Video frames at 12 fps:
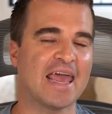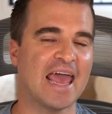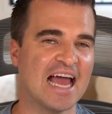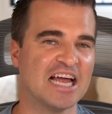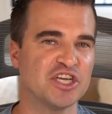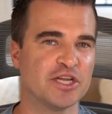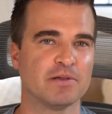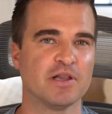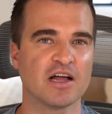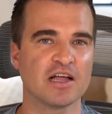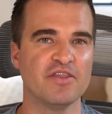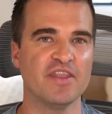caching
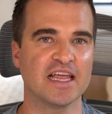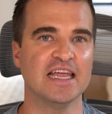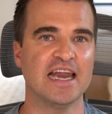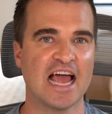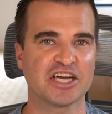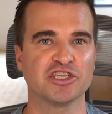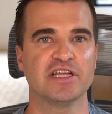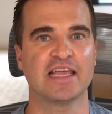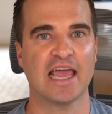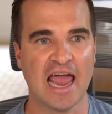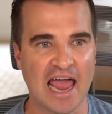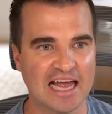plugin that can actually
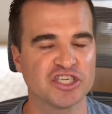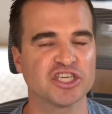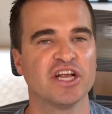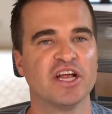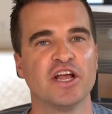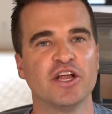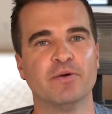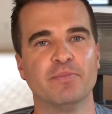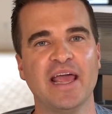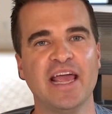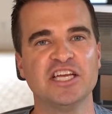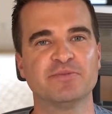cache
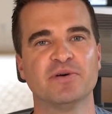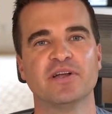your page,